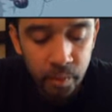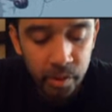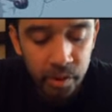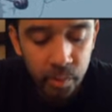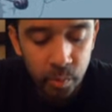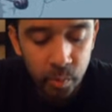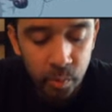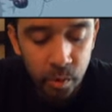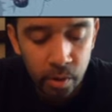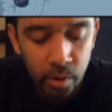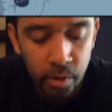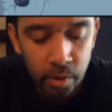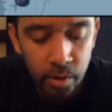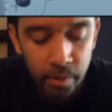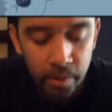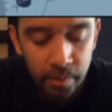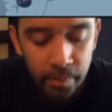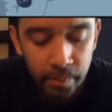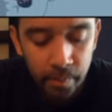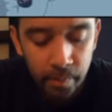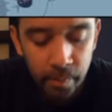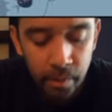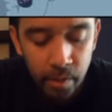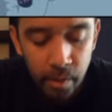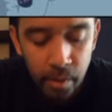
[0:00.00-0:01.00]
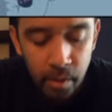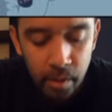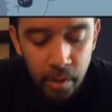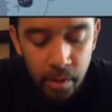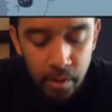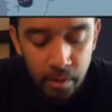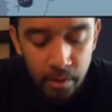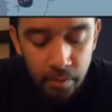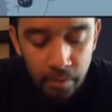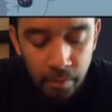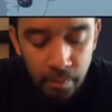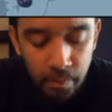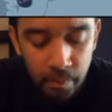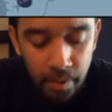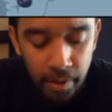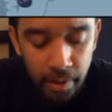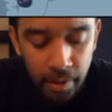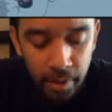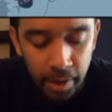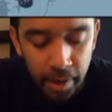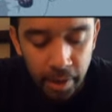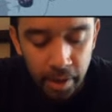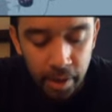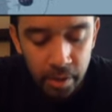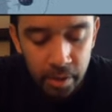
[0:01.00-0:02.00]
which work from
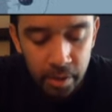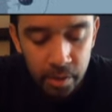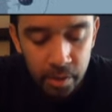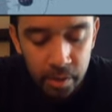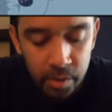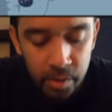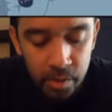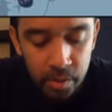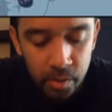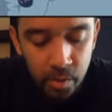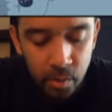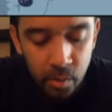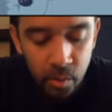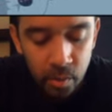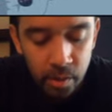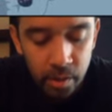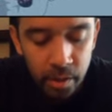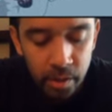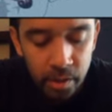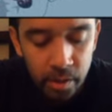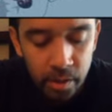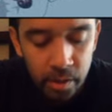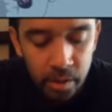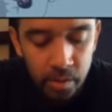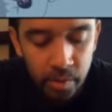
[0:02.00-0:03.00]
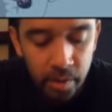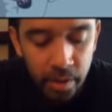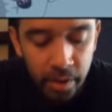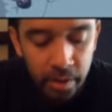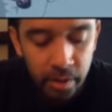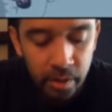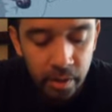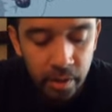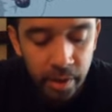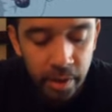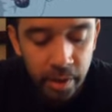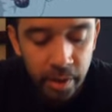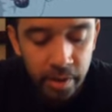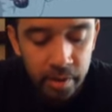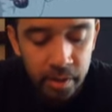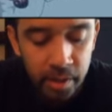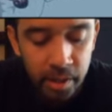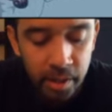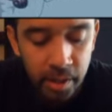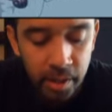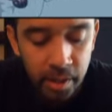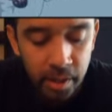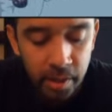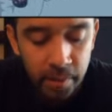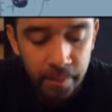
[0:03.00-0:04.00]
the air stored in the trailer air
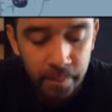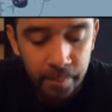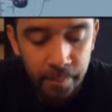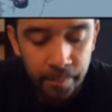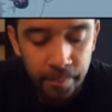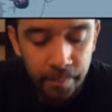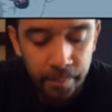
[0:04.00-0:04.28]
tank.